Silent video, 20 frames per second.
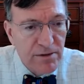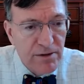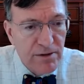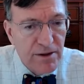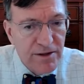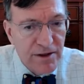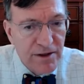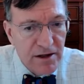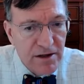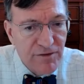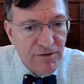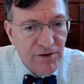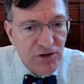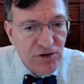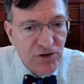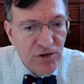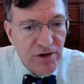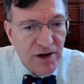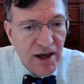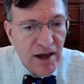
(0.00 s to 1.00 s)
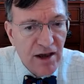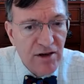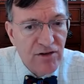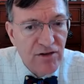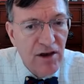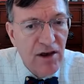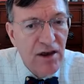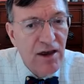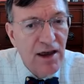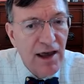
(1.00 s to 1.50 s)
that the individual
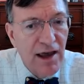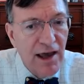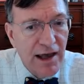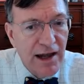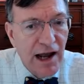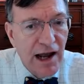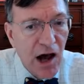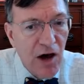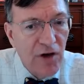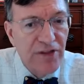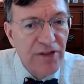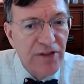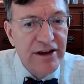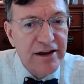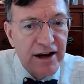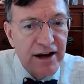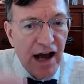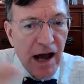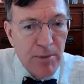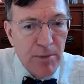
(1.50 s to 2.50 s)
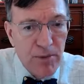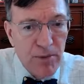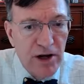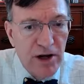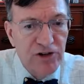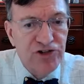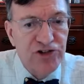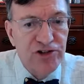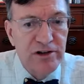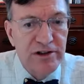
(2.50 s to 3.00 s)
has and how they can
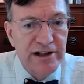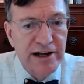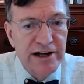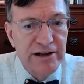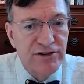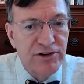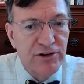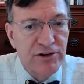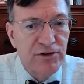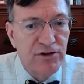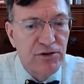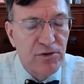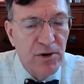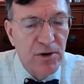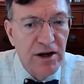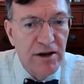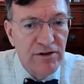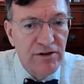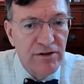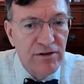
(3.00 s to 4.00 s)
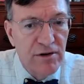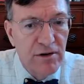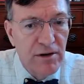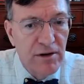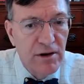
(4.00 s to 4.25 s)
operationalize those rights.